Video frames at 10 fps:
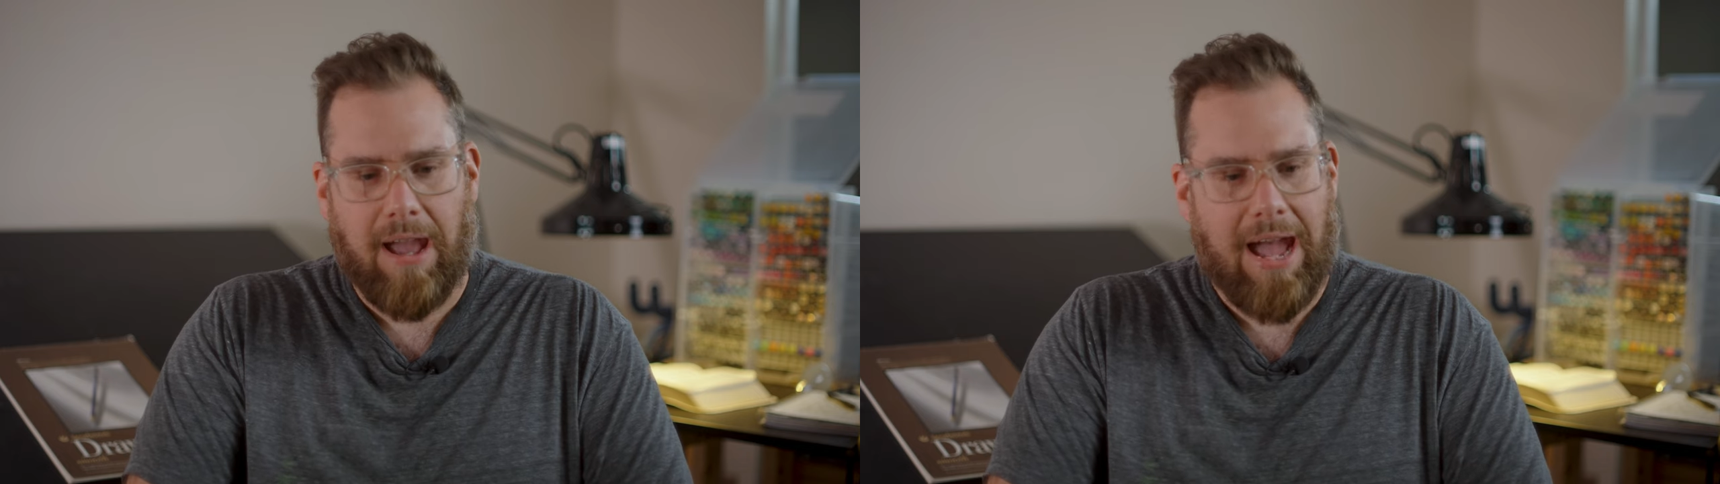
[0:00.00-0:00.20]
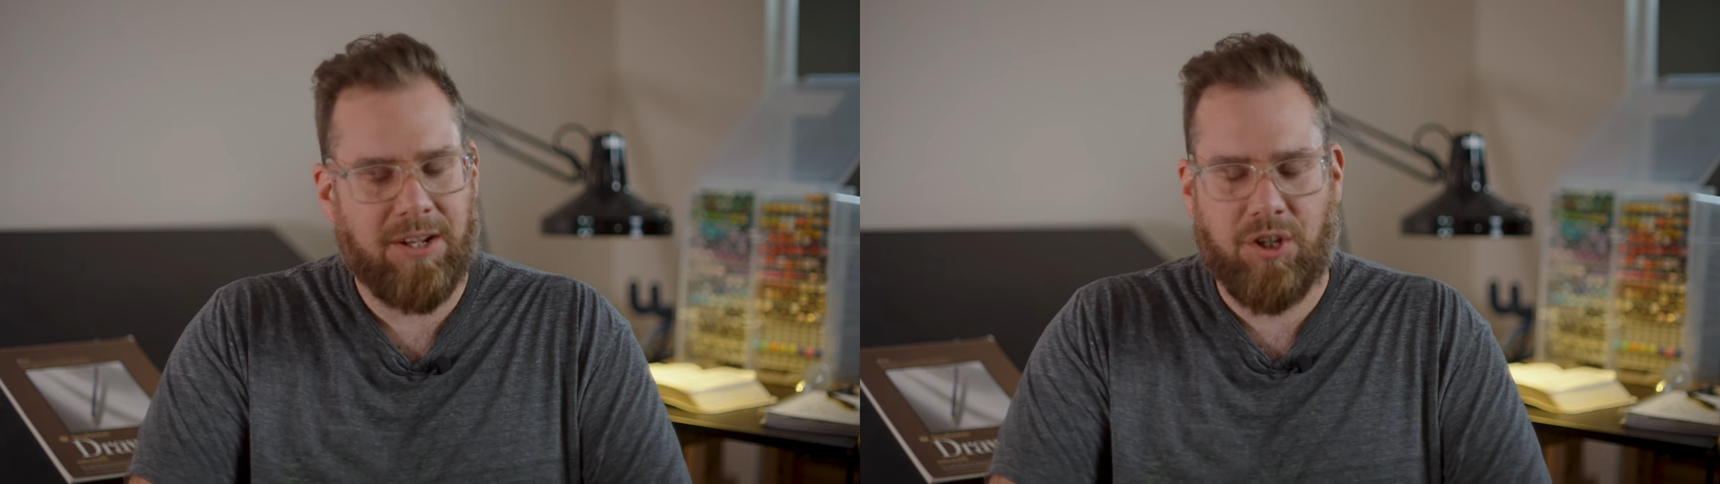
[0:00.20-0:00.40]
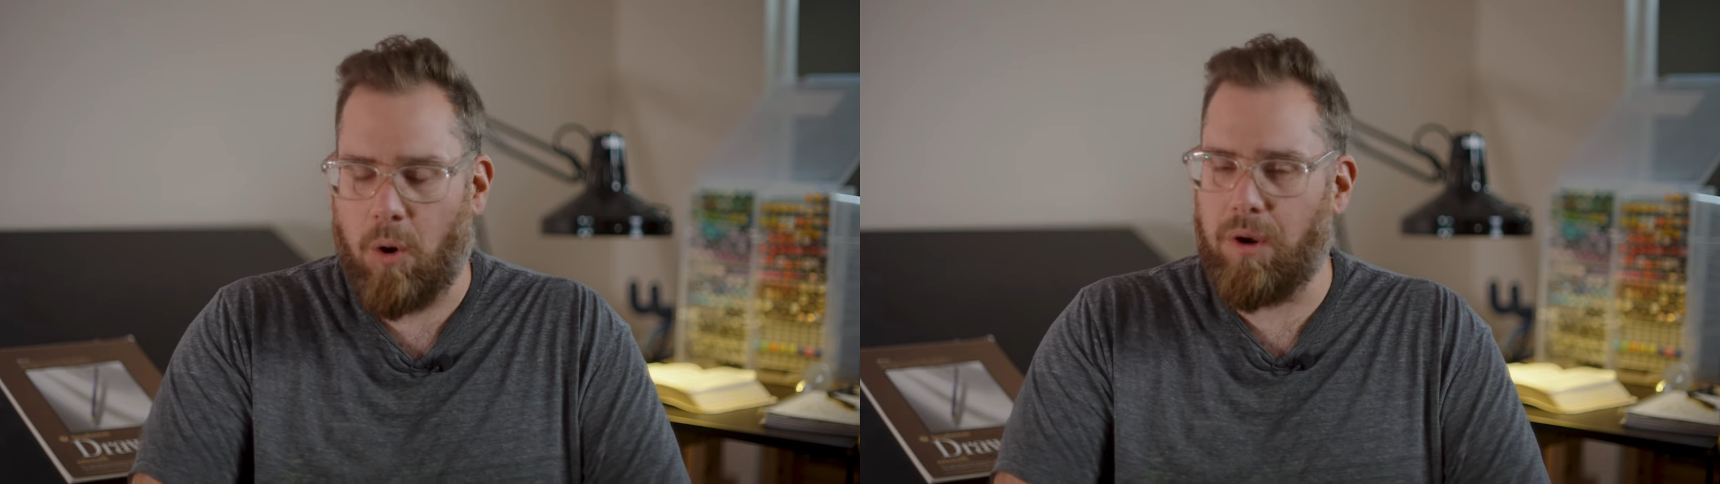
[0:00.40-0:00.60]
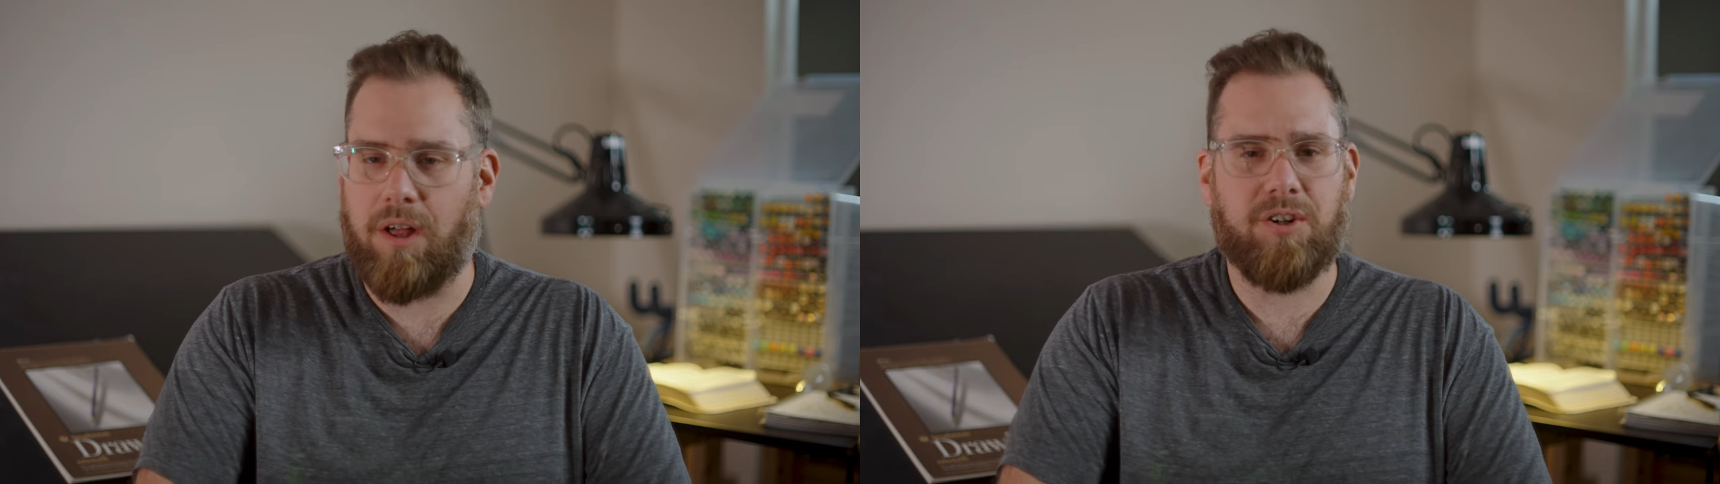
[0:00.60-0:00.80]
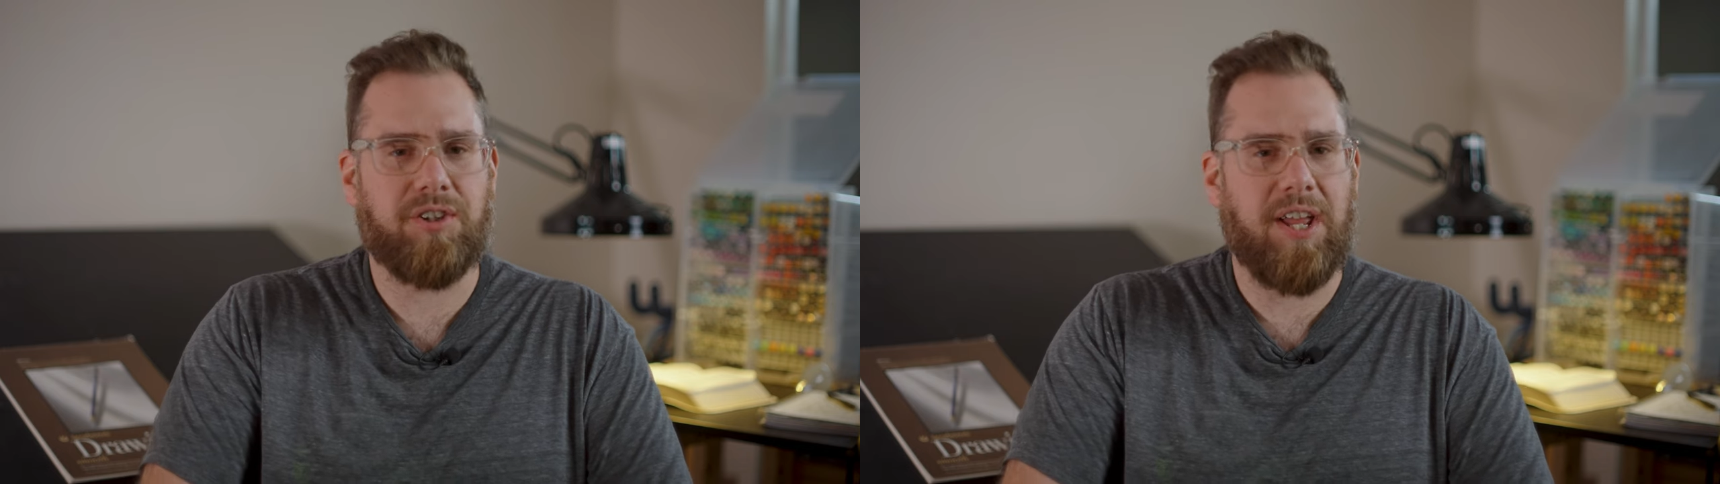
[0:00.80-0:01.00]
I don't
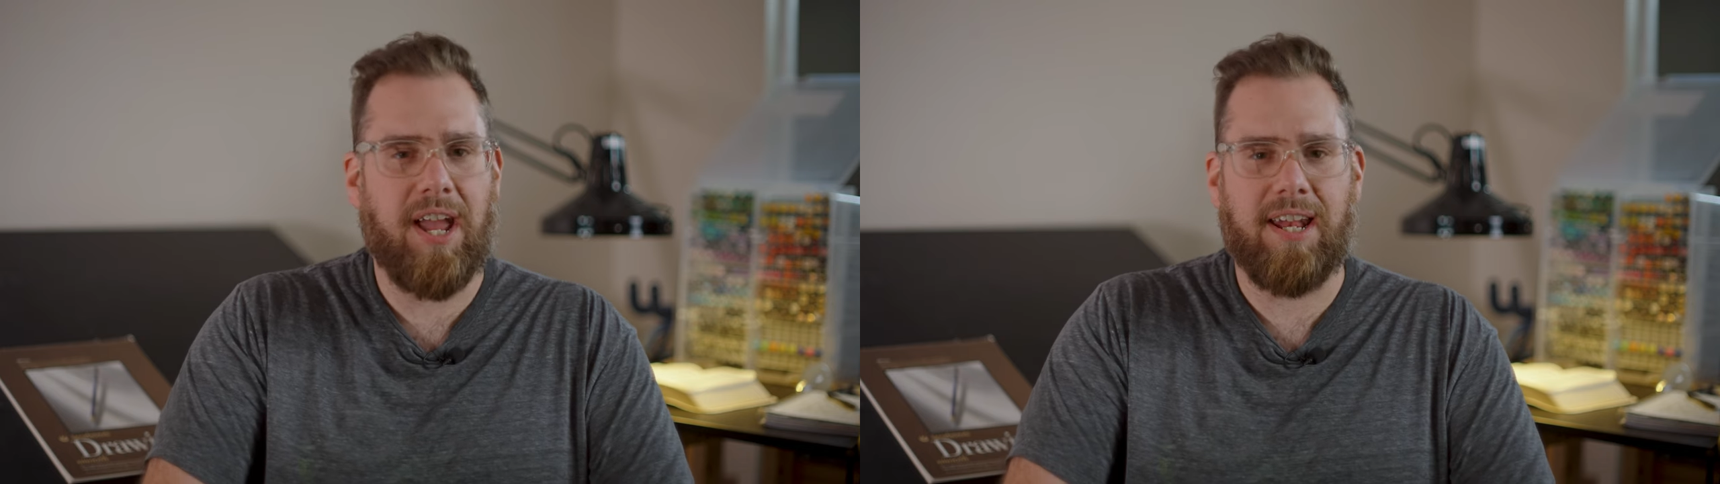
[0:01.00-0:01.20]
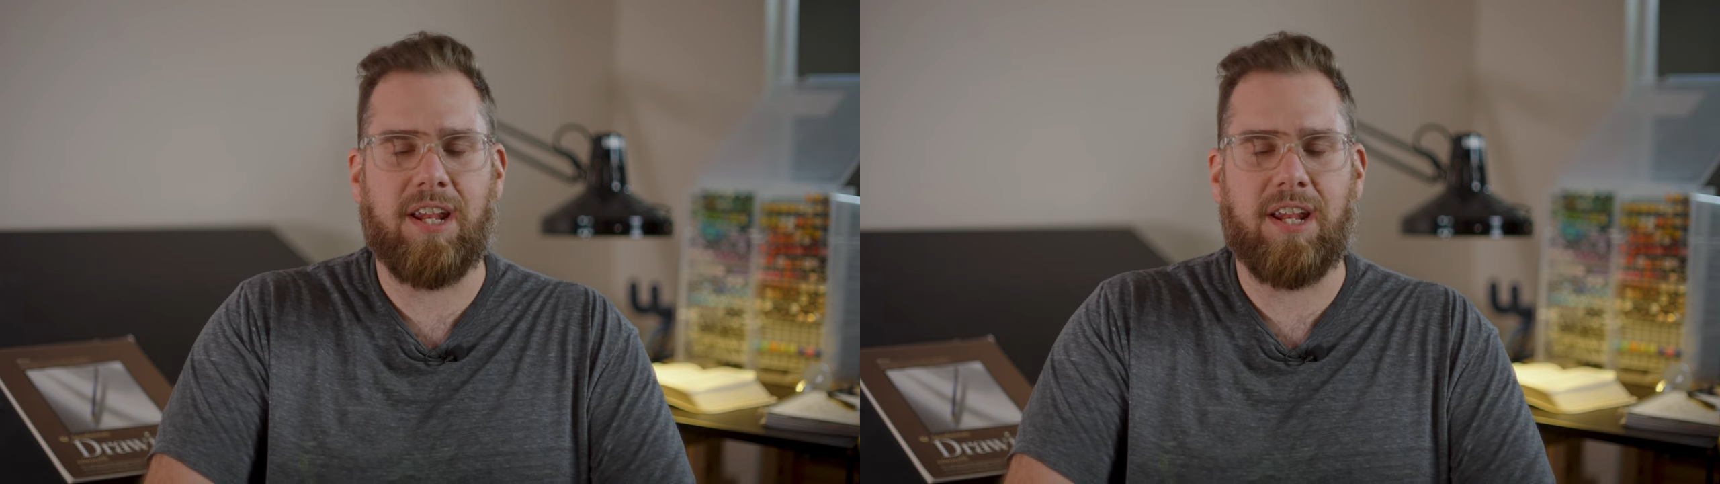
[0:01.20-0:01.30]
understand.